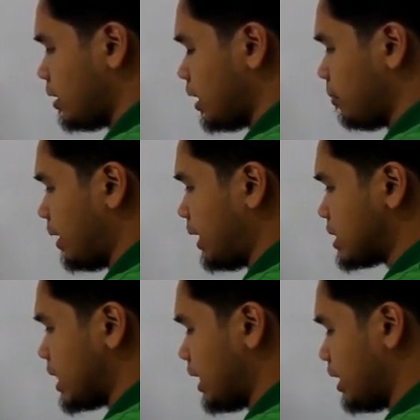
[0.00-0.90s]
and minus
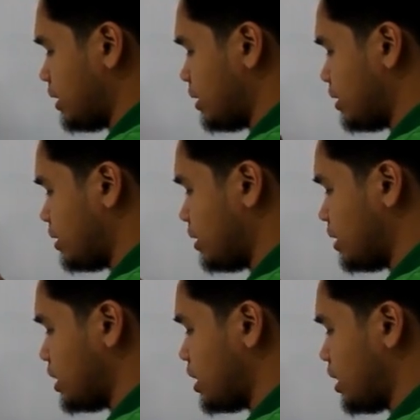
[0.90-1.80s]
sign
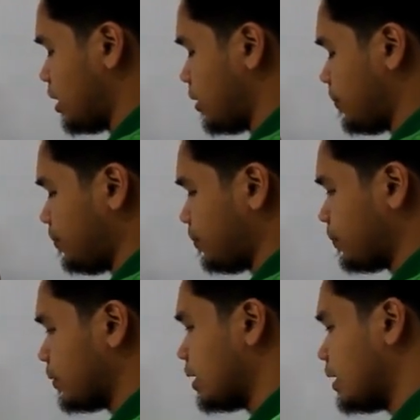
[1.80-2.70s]
here.
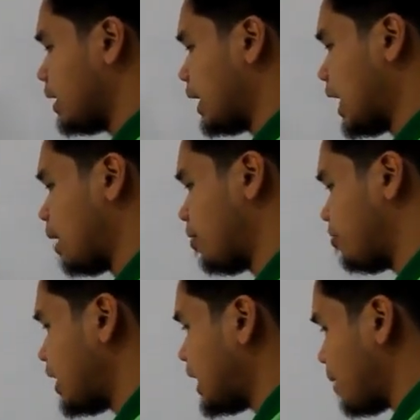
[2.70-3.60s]
If
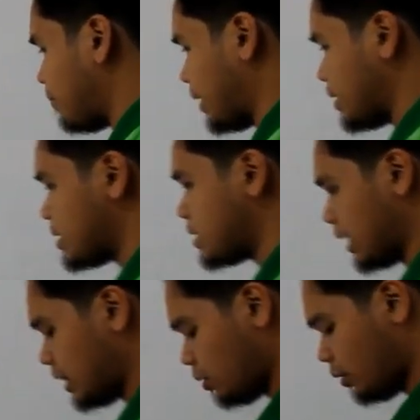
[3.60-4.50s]
that happens,
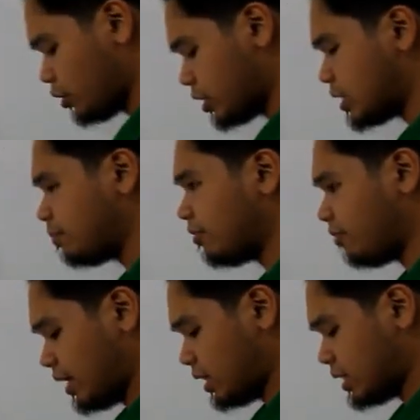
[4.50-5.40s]
I think we can just
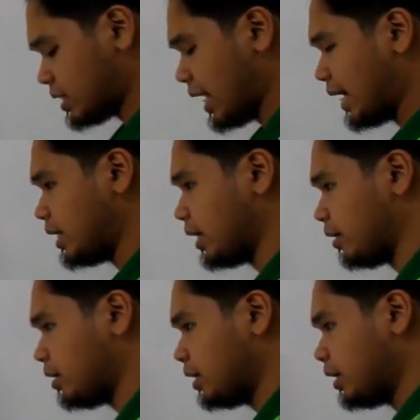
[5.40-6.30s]
simplify this line
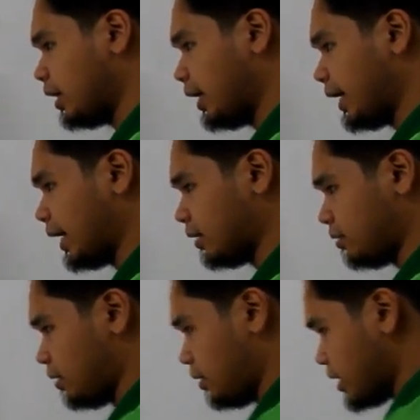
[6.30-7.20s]
here.
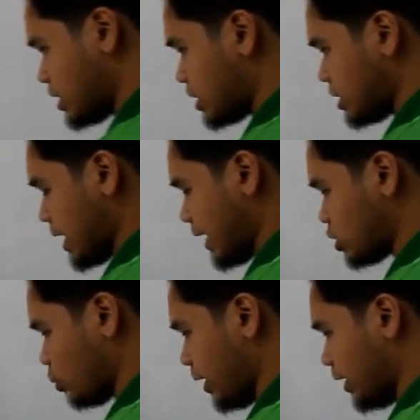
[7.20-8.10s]
And this x
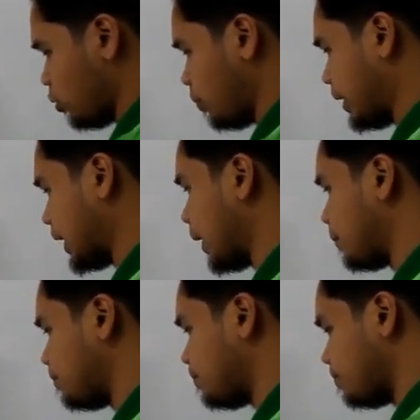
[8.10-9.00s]
squared will
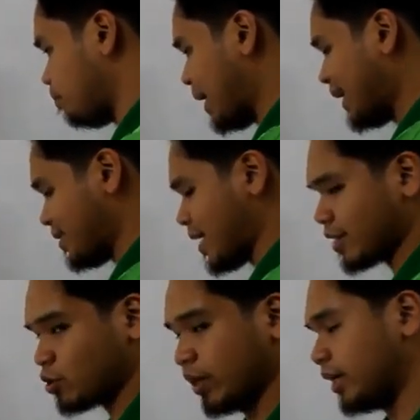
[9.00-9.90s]
become minus
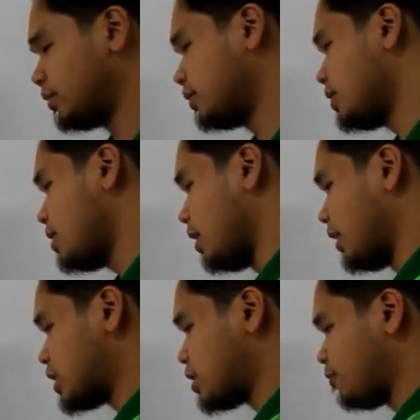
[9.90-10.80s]
x squared.
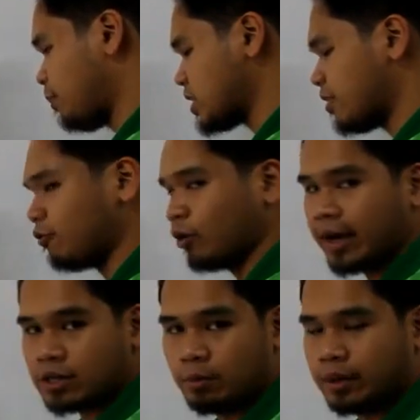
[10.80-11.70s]
This positive
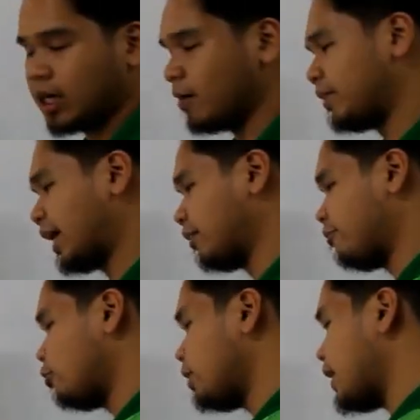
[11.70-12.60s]
4x will become
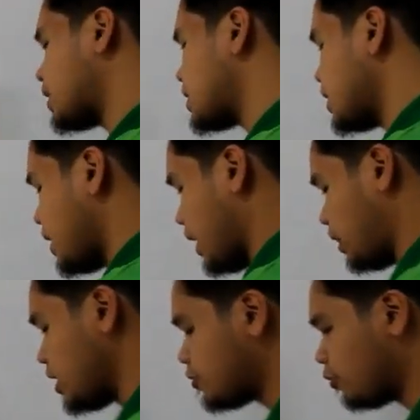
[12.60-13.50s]
negative 4x, and
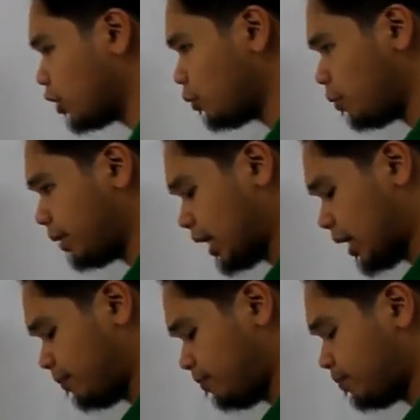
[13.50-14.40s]
this 4 will
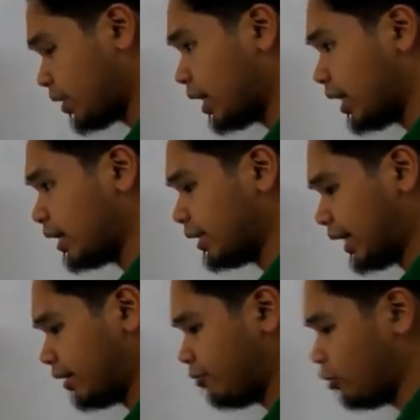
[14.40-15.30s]
become negative